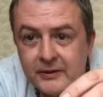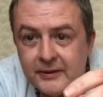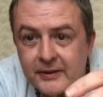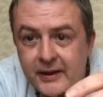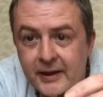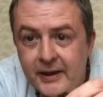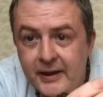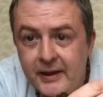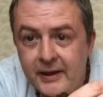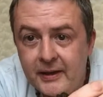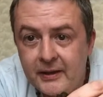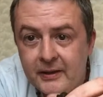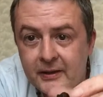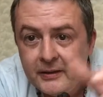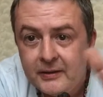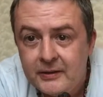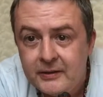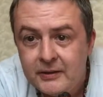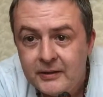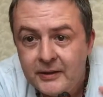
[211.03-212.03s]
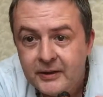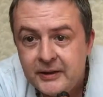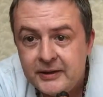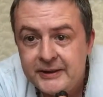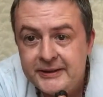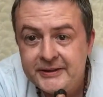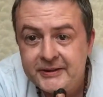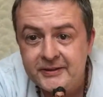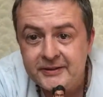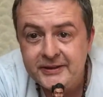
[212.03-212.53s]
there,
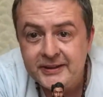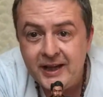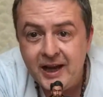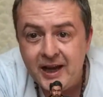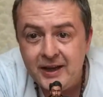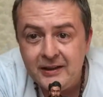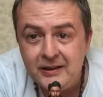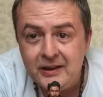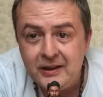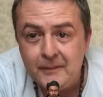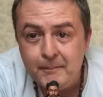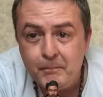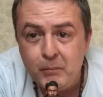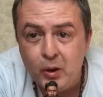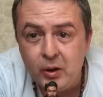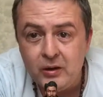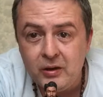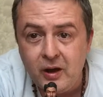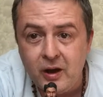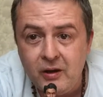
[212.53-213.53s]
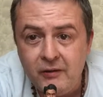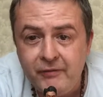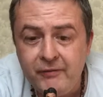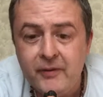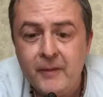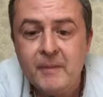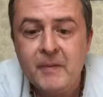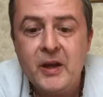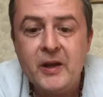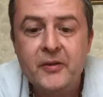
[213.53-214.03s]
he can pull off
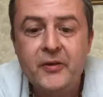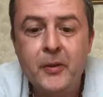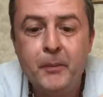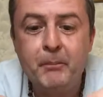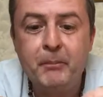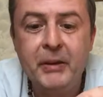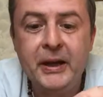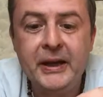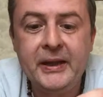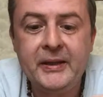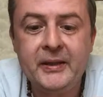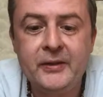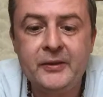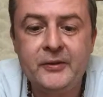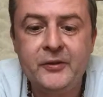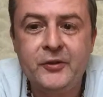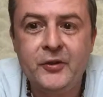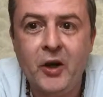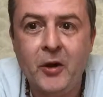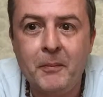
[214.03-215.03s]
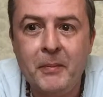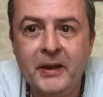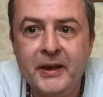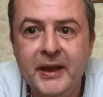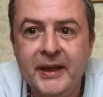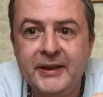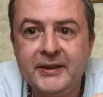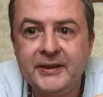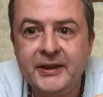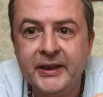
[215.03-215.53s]
the big
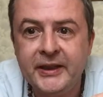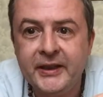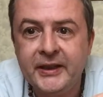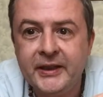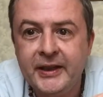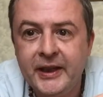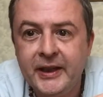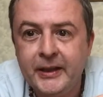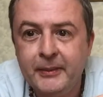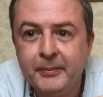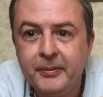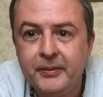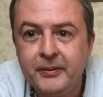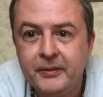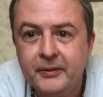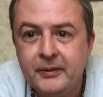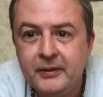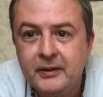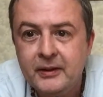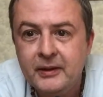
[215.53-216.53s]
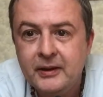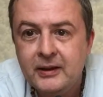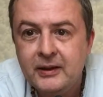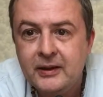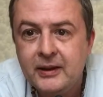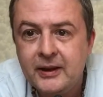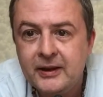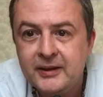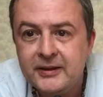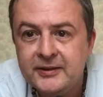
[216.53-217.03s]
dominating cape,
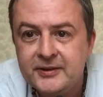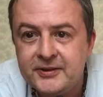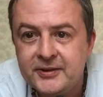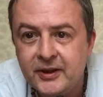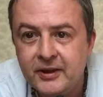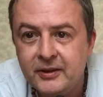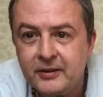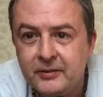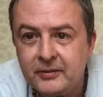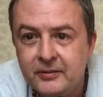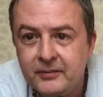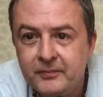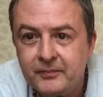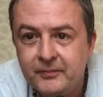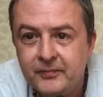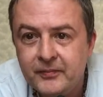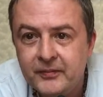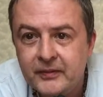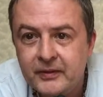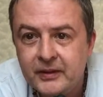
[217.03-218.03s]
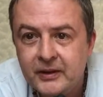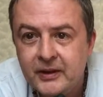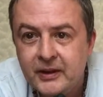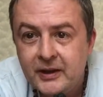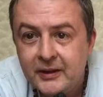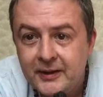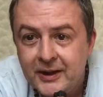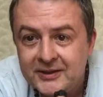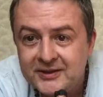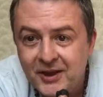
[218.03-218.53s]
like so.
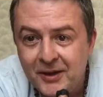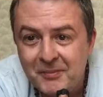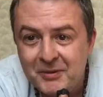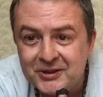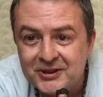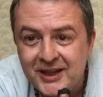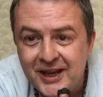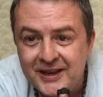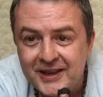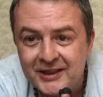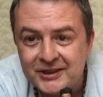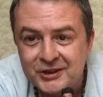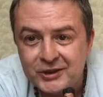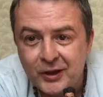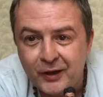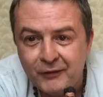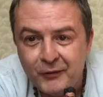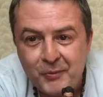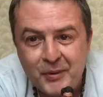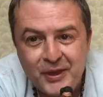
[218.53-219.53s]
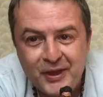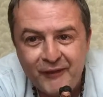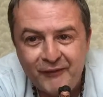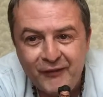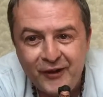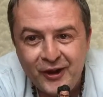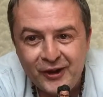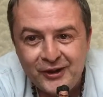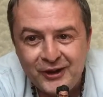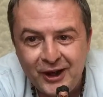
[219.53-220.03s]
That's almost like that shot of him in the
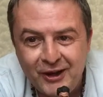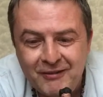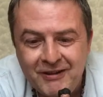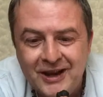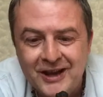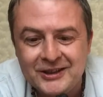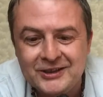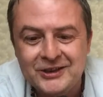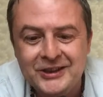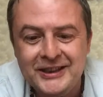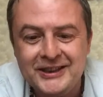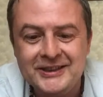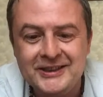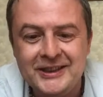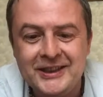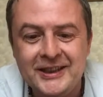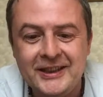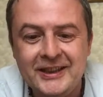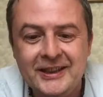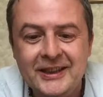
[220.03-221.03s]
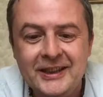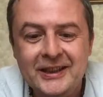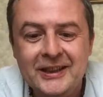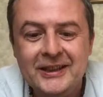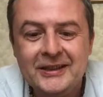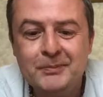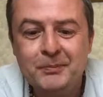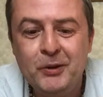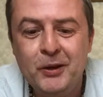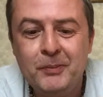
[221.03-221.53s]
fur coat, actually, isn't it?
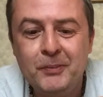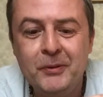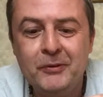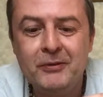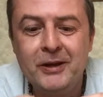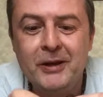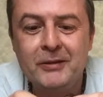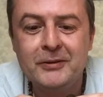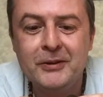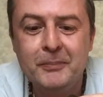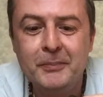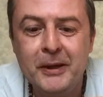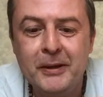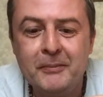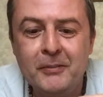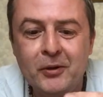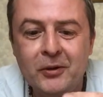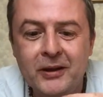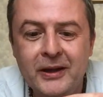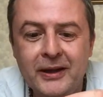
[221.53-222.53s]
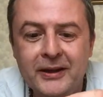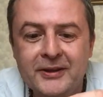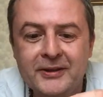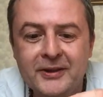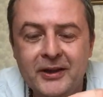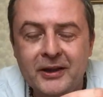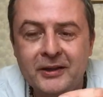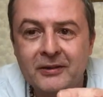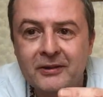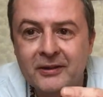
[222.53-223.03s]
Let's pop it round a bit more like
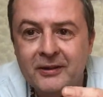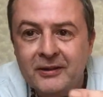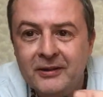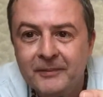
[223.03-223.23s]
so.